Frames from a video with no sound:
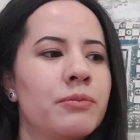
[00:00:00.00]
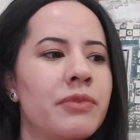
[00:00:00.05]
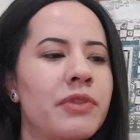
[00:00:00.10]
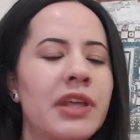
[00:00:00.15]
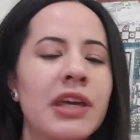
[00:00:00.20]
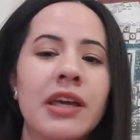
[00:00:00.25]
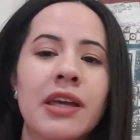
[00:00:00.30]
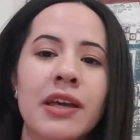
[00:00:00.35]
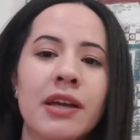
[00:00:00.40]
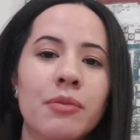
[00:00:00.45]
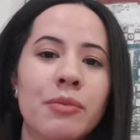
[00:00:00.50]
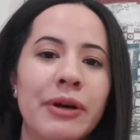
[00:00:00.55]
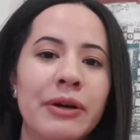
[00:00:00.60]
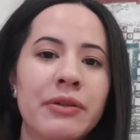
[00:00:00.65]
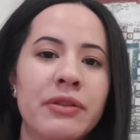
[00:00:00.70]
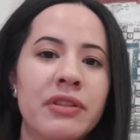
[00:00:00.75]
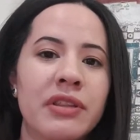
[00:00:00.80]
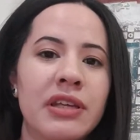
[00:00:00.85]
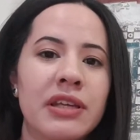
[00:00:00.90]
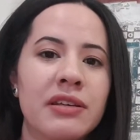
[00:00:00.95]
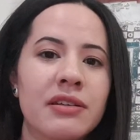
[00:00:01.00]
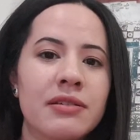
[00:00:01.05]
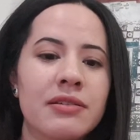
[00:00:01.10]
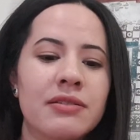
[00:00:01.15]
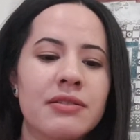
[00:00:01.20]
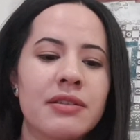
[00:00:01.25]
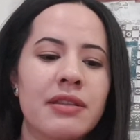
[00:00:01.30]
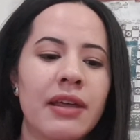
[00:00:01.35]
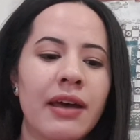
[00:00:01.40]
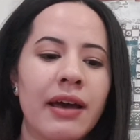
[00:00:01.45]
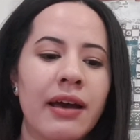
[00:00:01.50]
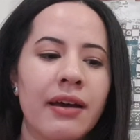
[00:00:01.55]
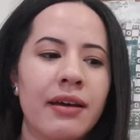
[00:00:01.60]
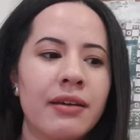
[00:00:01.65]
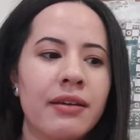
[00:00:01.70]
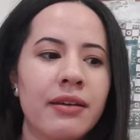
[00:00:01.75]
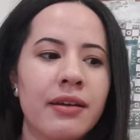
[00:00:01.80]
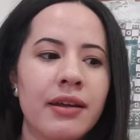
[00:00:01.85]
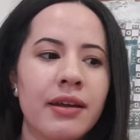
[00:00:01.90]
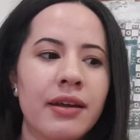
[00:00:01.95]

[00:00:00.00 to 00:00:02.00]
thinking about things that